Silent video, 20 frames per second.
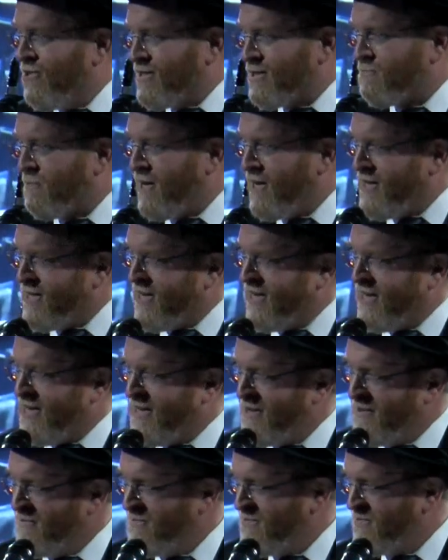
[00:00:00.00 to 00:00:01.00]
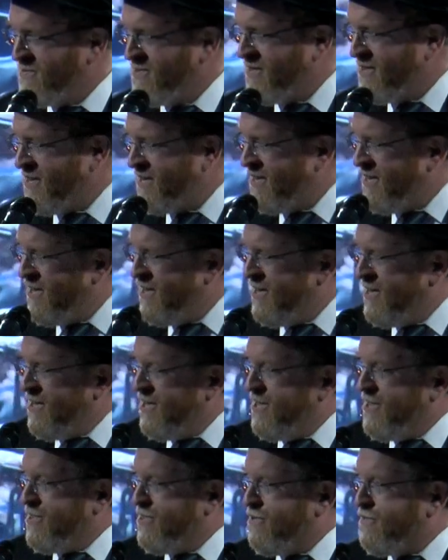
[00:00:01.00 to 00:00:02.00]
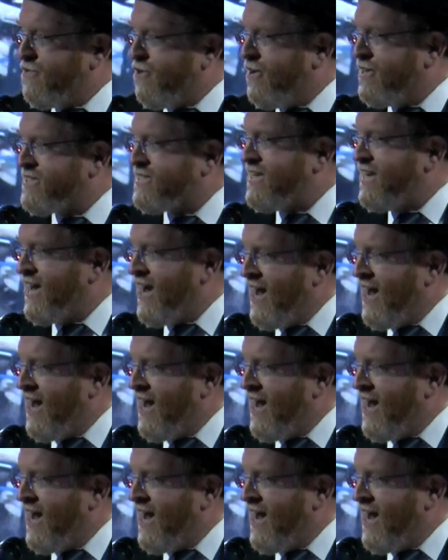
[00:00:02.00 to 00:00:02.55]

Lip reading: P.D., the first thing I